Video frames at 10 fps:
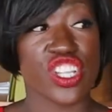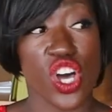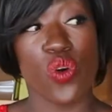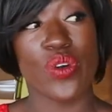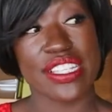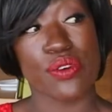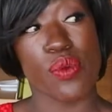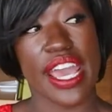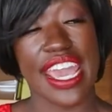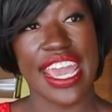always a
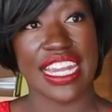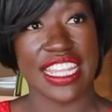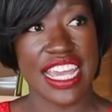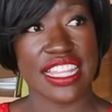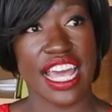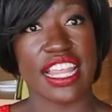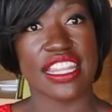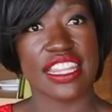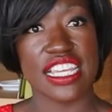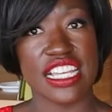way. And I think
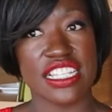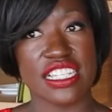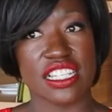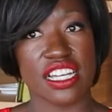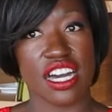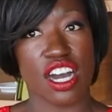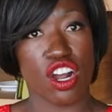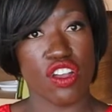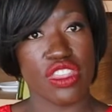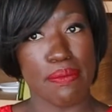that these
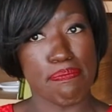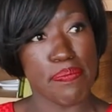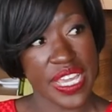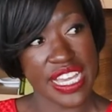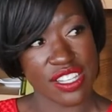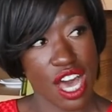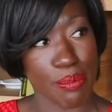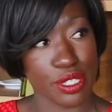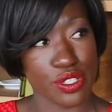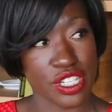are the biggest
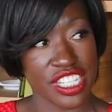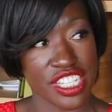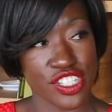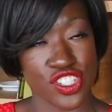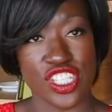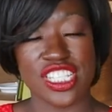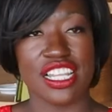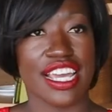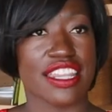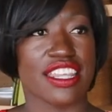opportunities, just
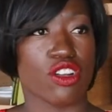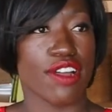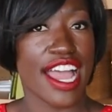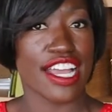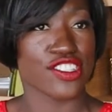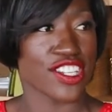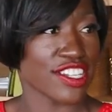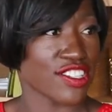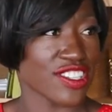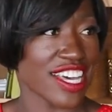like the crash
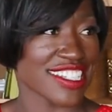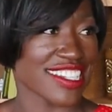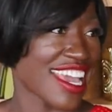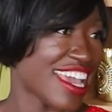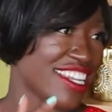in 2008,